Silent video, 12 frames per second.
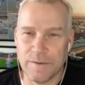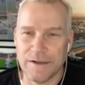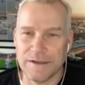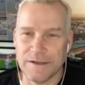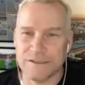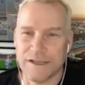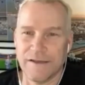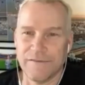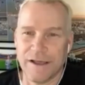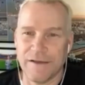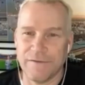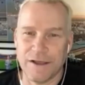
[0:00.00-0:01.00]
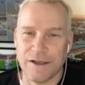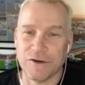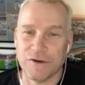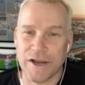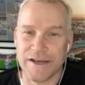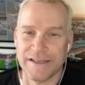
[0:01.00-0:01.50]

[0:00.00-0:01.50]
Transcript: Have have a have a great day.